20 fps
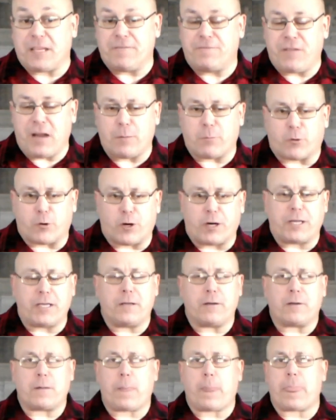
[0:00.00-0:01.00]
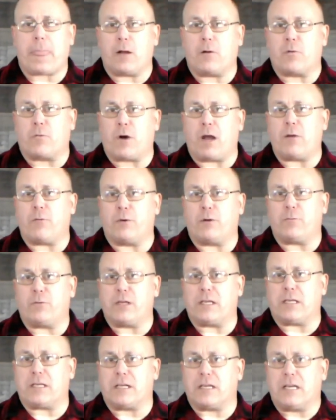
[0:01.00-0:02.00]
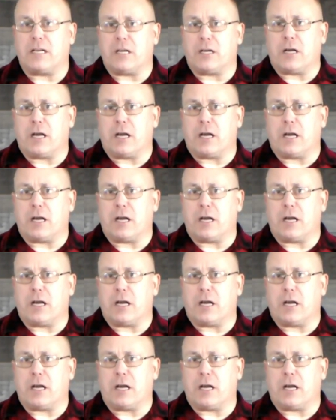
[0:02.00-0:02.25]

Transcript: in February, right when we